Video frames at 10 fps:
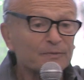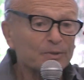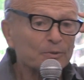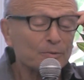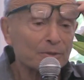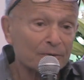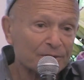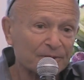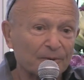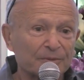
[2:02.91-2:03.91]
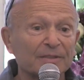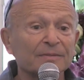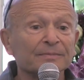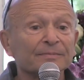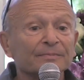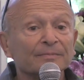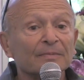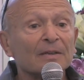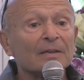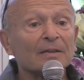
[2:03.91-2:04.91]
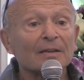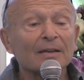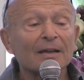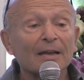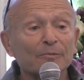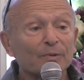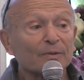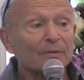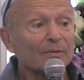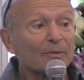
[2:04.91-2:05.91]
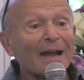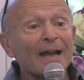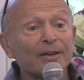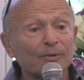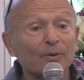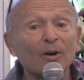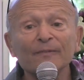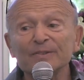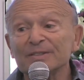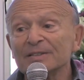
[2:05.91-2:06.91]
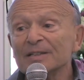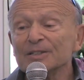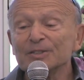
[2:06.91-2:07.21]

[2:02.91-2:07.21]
of you who know Sonia and were at her office,